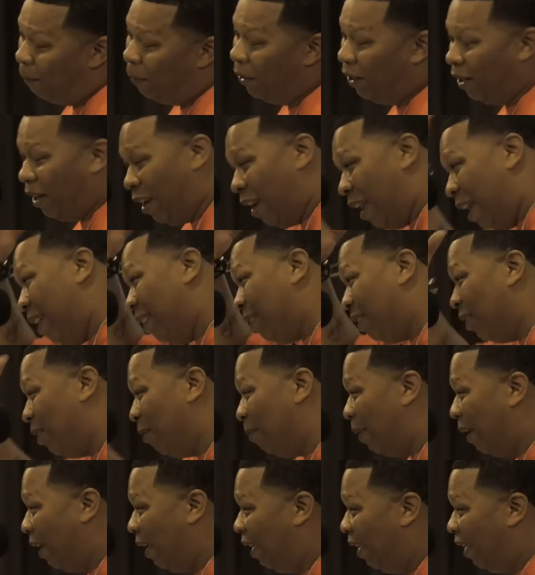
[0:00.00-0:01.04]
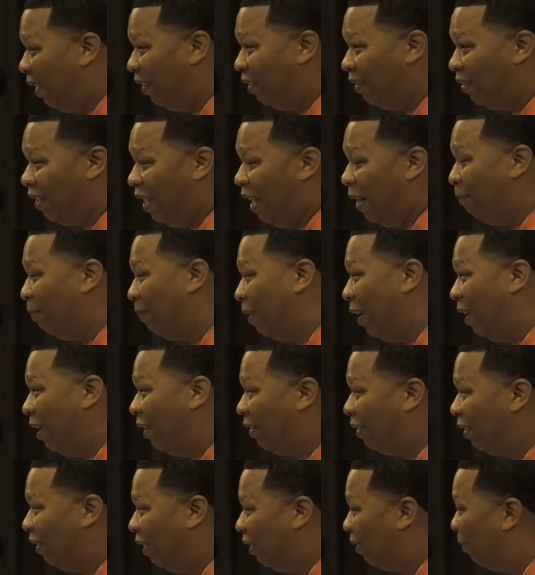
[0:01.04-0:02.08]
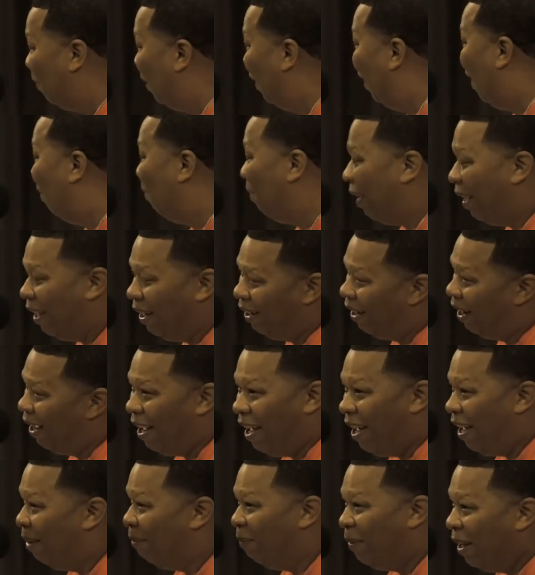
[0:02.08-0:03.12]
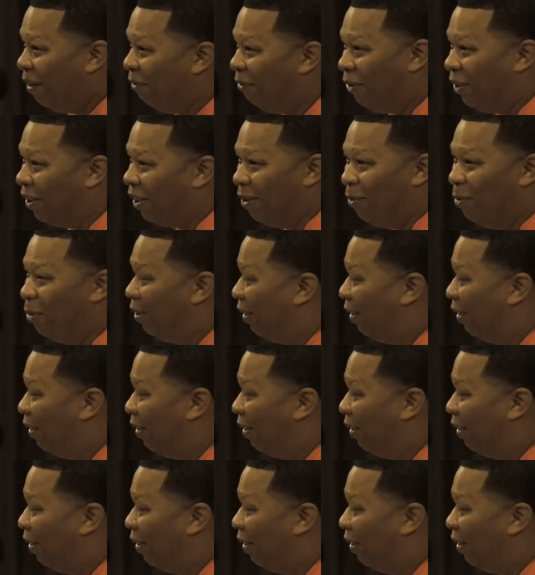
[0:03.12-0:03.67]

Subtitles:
oh, I could put a glass on my head and tap dance, and I'm like, nah, I'm not